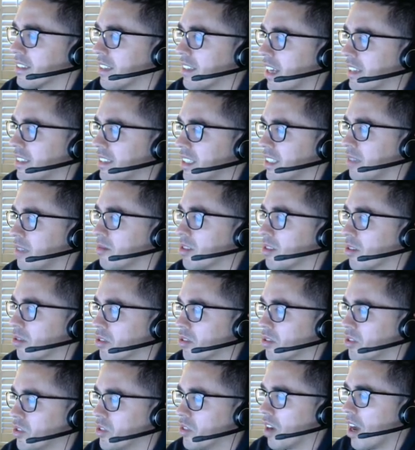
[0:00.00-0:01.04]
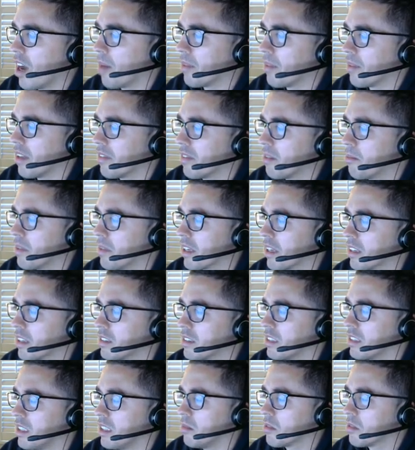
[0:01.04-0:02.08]
that team totals drop. They have the
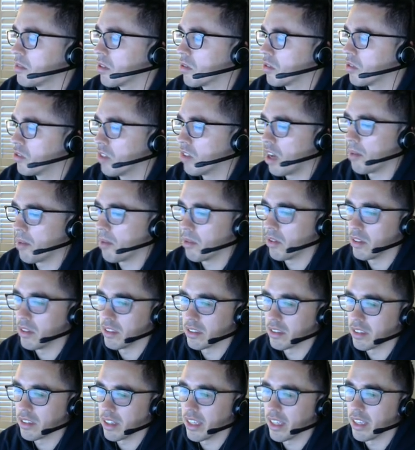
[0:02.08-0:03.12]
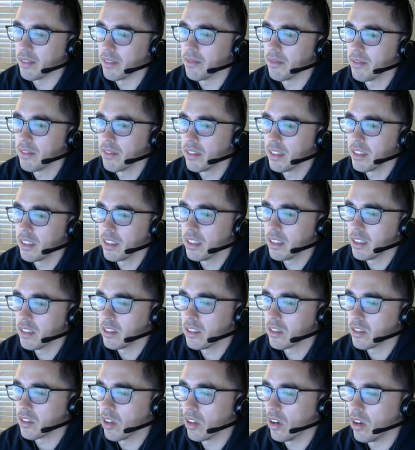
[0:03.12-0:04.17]
biggest team total drop on the slate.
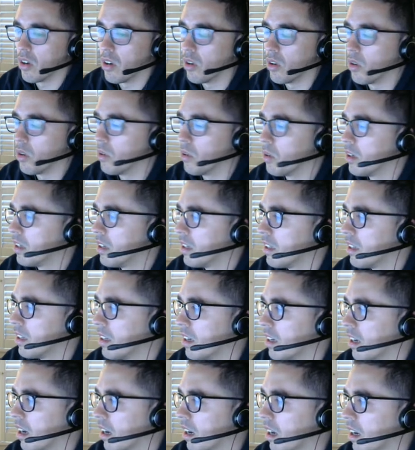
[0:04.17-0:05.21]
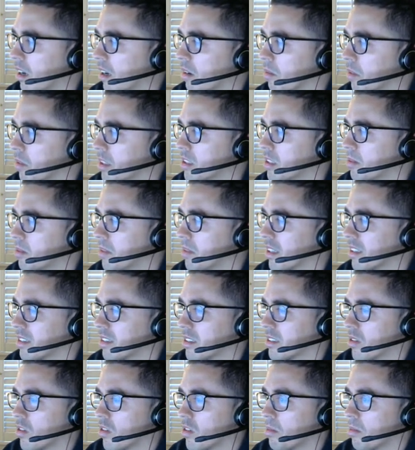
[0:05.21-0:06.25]
So we should be
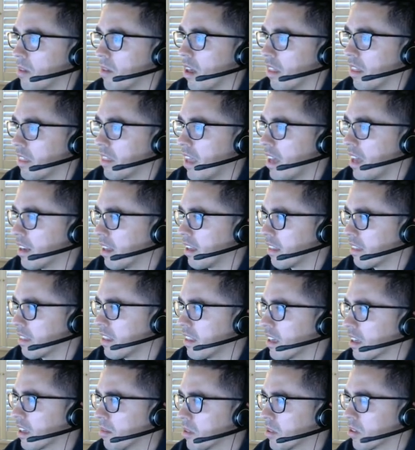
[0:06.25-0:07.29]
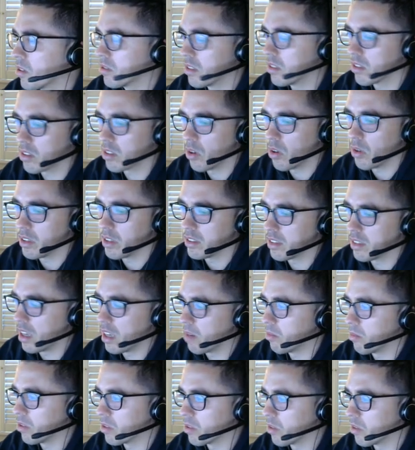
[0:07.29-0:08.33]
concerned about that. And I think I'm going to go to the goalies
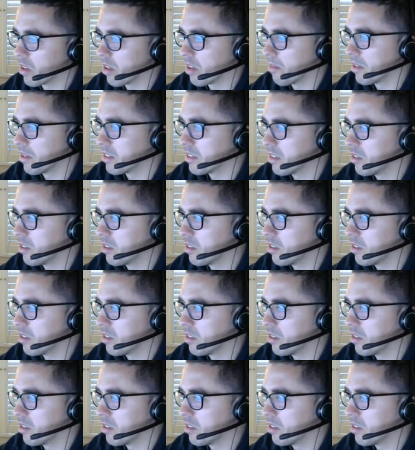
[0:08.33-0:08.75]
tab really quickly because I